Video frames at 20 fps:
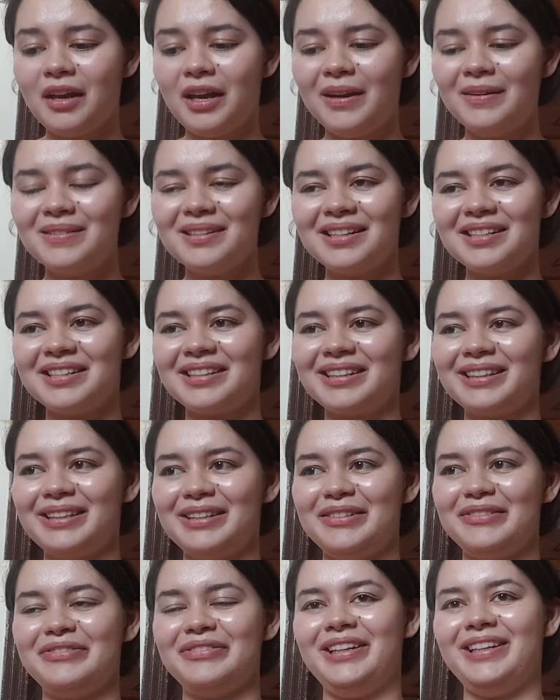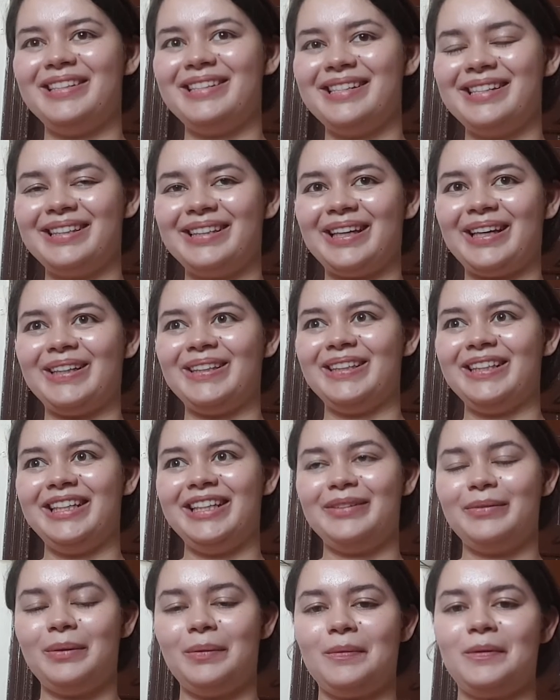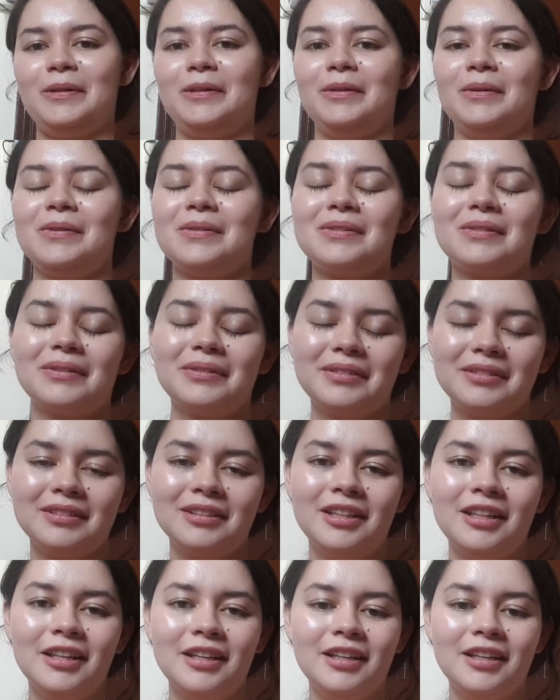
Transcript: It was actually kind of fun and scary, and we were also